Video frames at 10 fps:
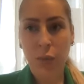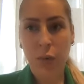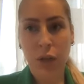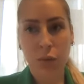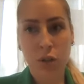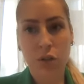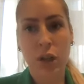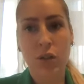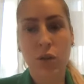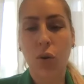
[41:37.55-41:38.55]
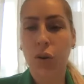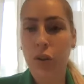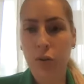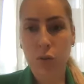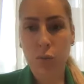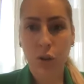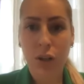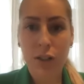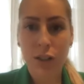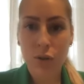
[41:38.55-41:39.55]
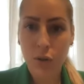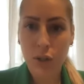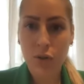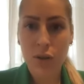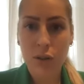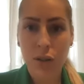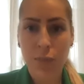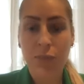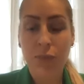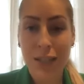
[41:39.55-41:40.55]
What I would suggest, you order those products that you're interested in,